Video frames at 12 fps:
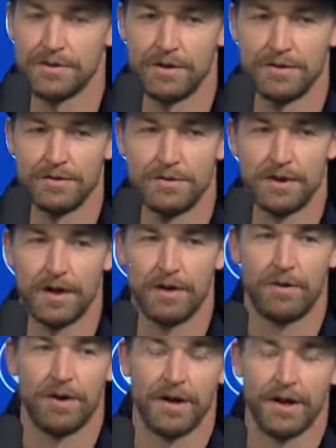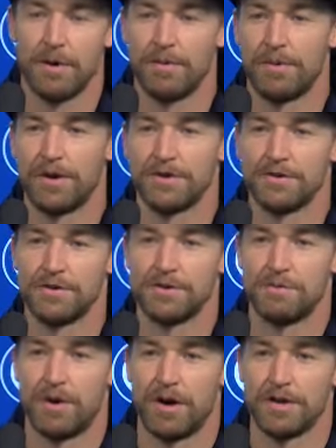So kind of want to get them up here as soon as
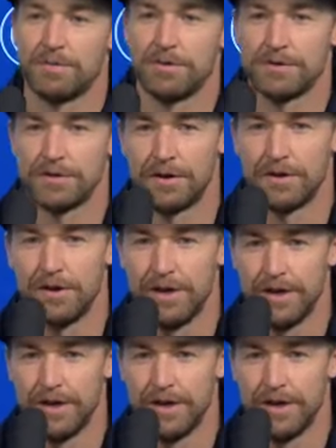possible so